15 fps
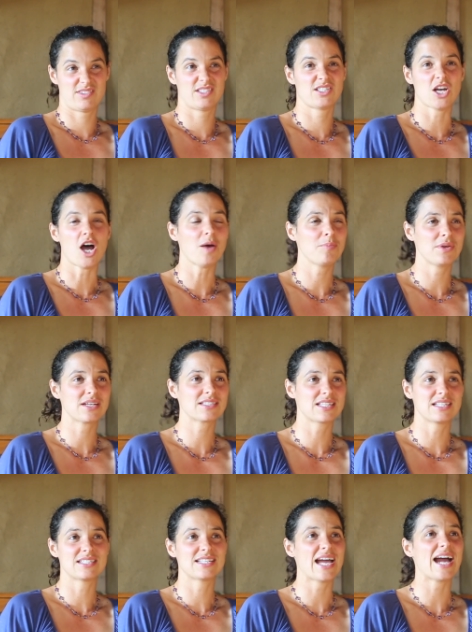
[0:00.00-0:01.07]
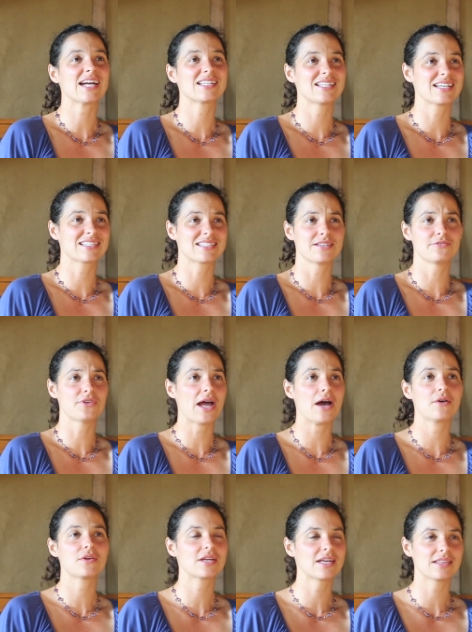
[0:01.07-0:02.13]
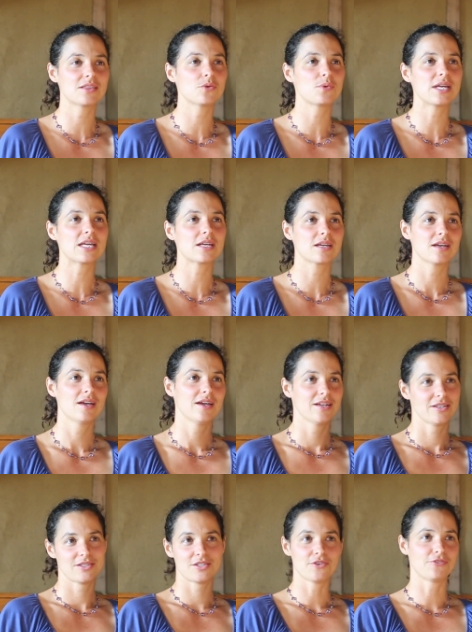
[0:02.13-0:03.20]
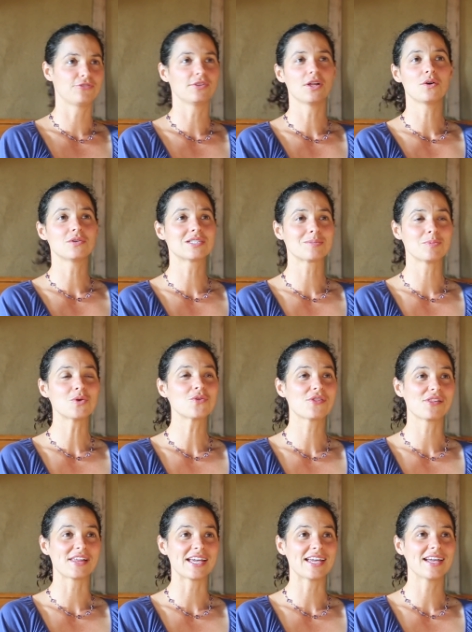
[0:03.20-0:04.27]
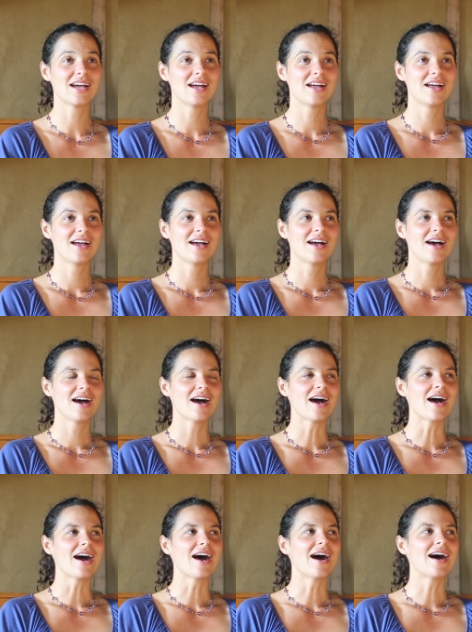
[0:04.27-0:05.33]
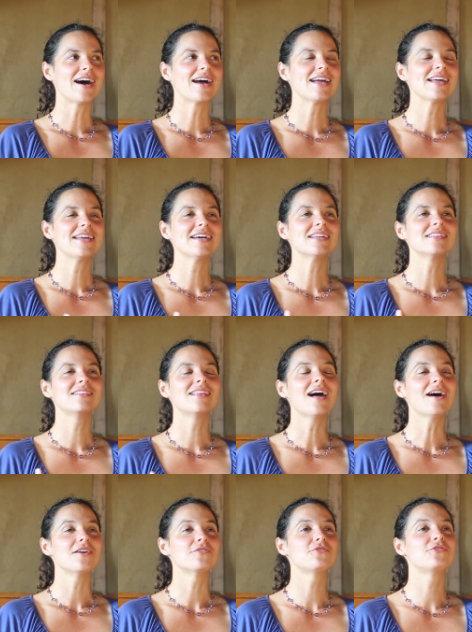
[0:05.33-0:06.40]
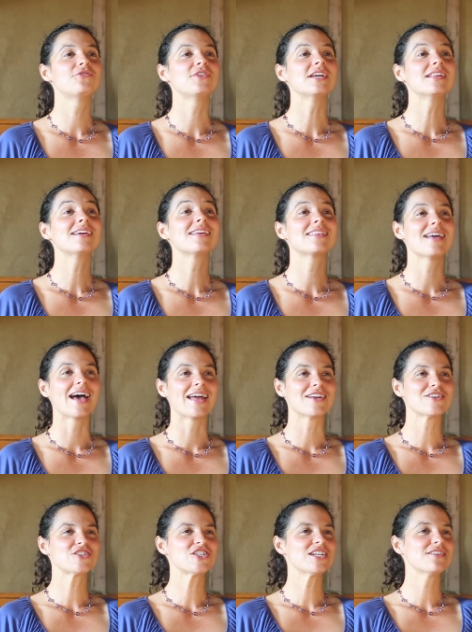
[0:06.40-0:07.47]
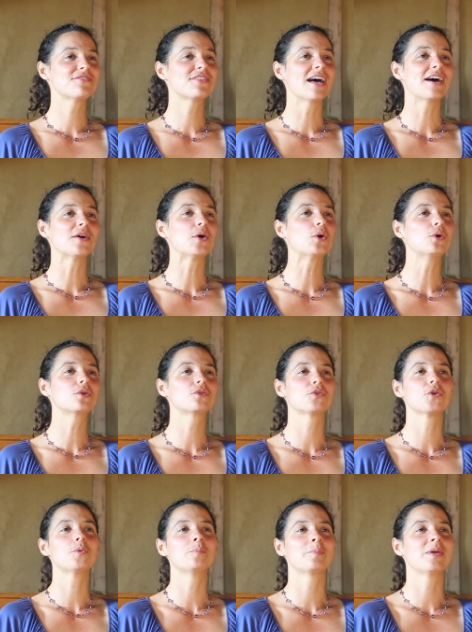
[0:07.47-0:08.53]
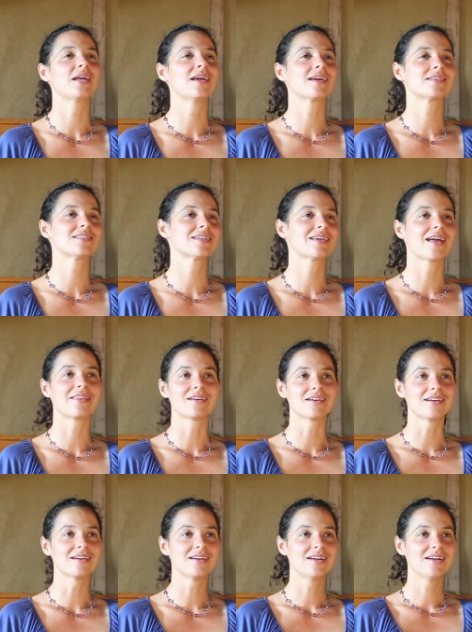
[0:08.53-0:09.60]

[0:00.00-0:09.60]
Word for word: topics and tactics of how to get the week to flow smoothly. I love feeling the energy of that whole group being together.